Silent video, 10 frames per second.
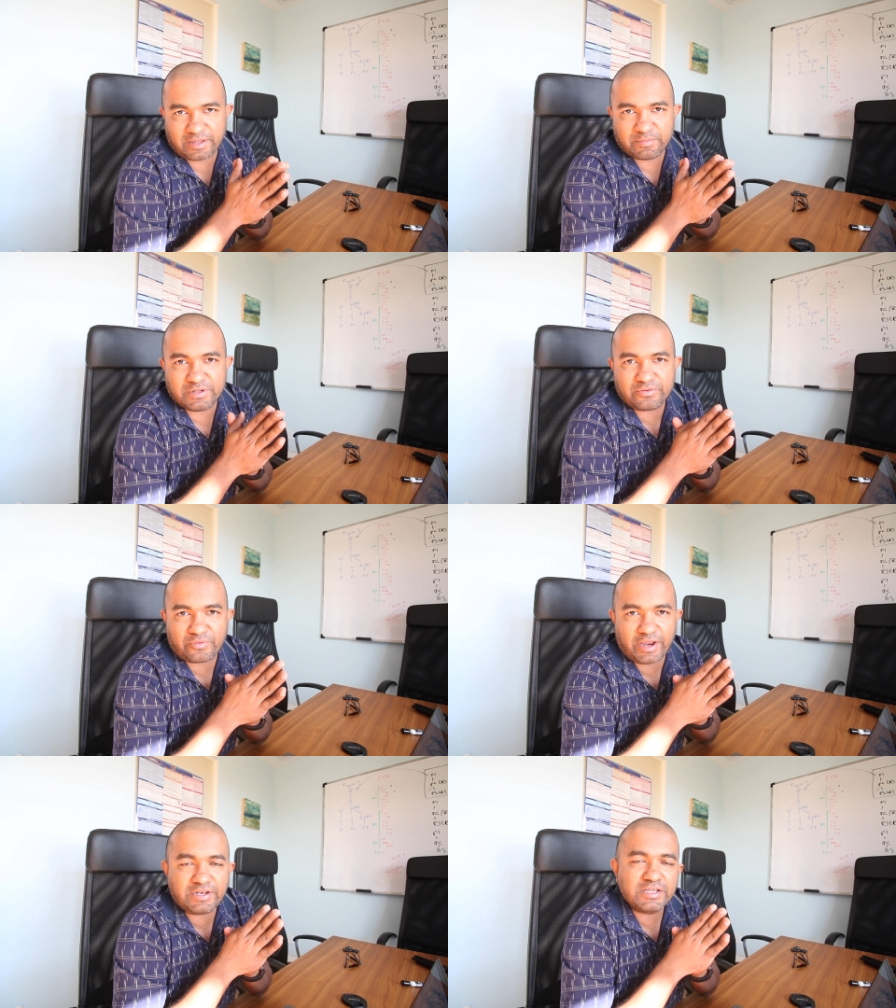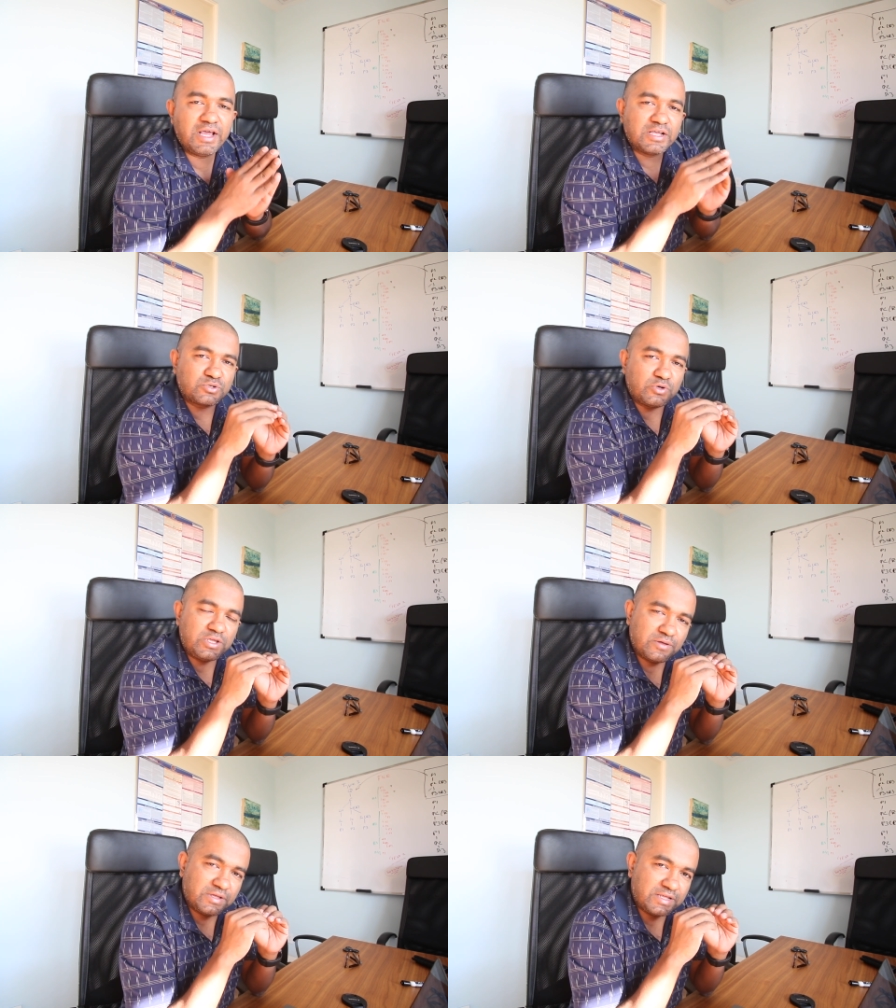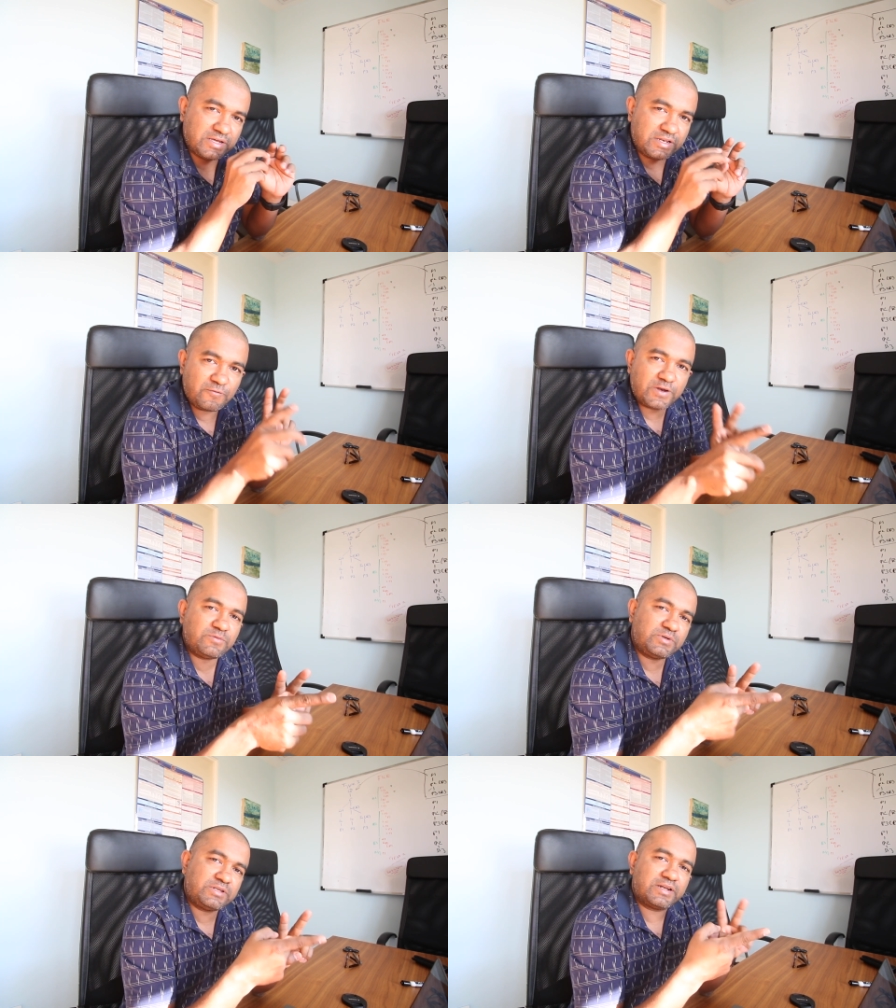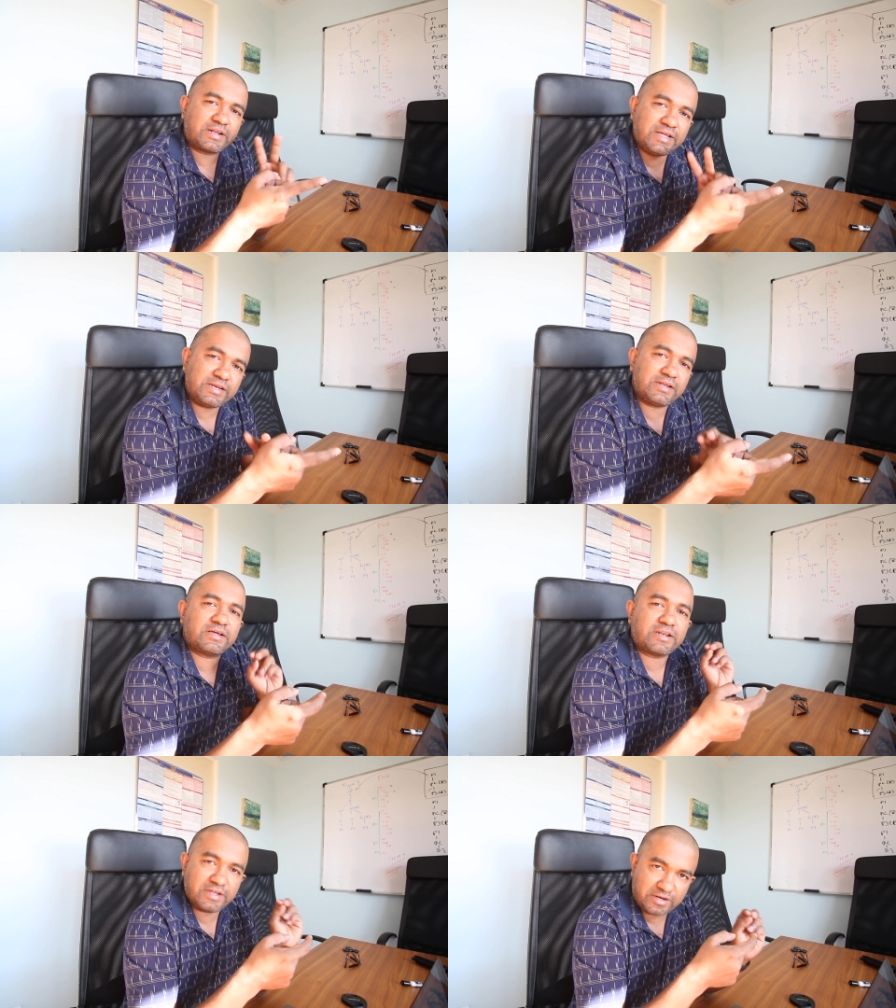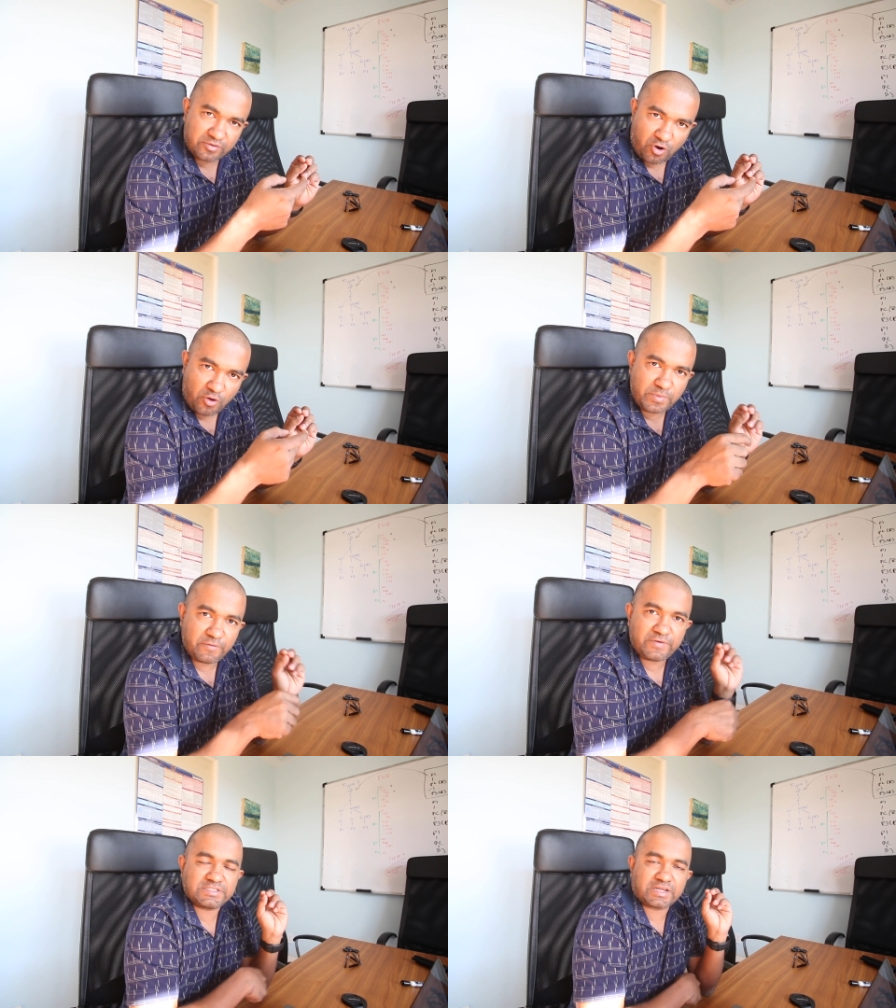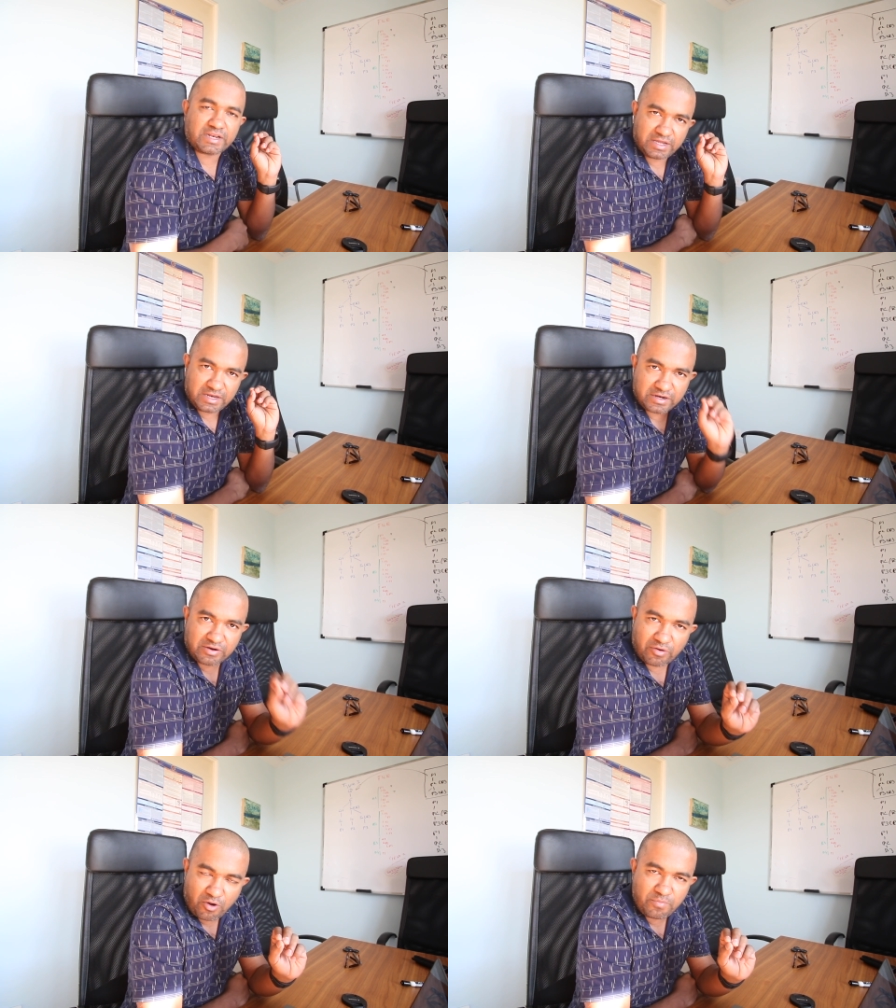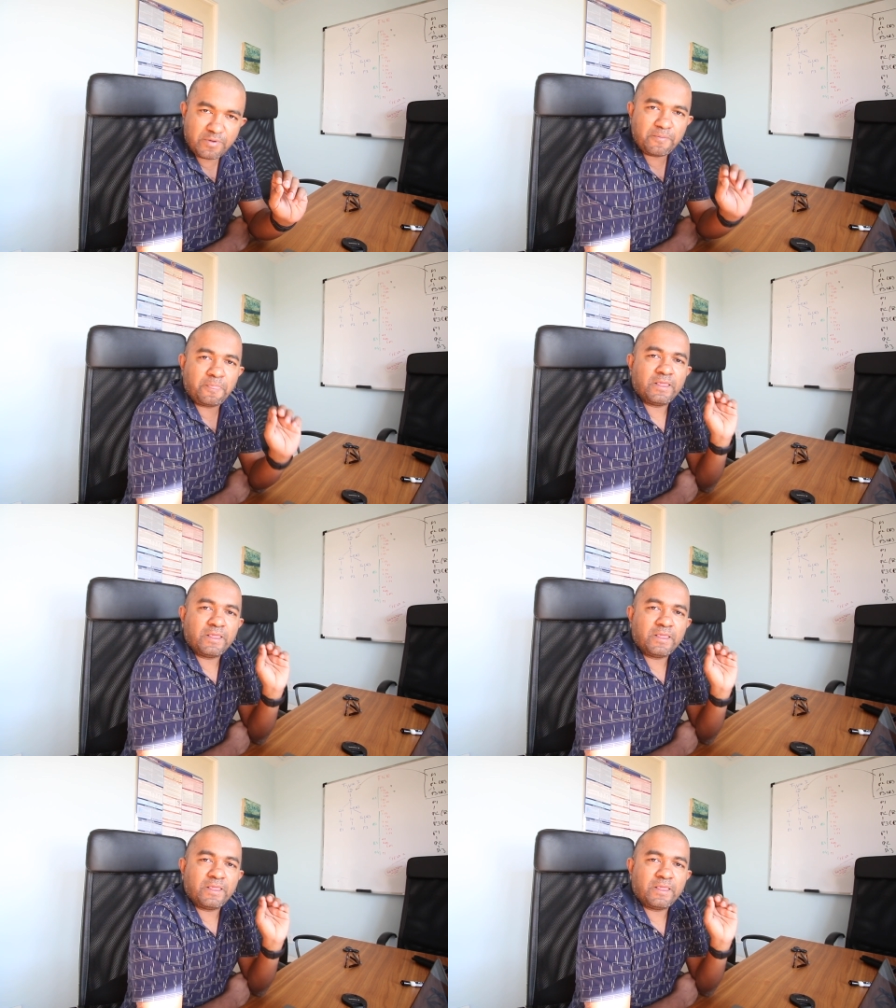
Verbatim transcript: table, right? So the difference between create and create drop, if it's a create drop,